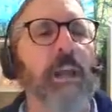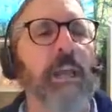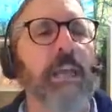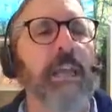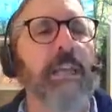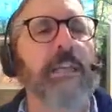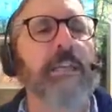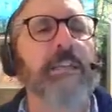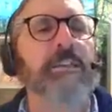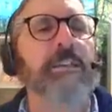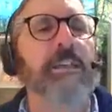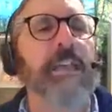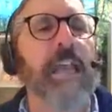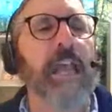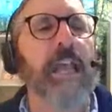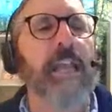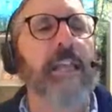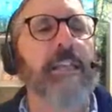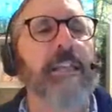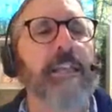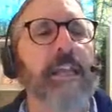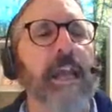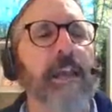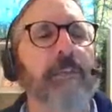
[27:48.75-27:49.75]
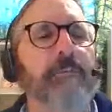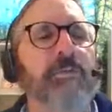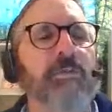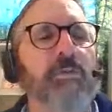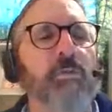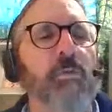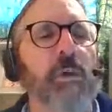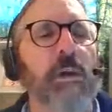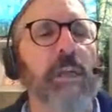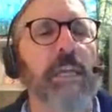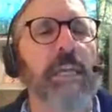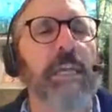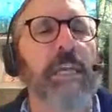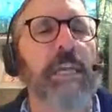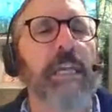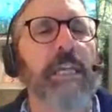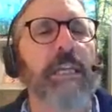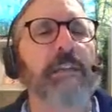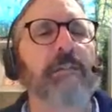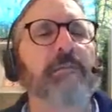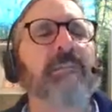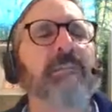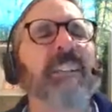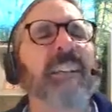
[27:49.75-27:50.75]
What is 10 times
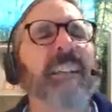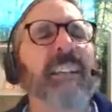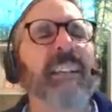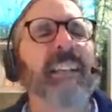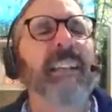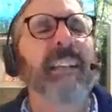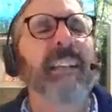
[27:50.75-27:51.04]
20?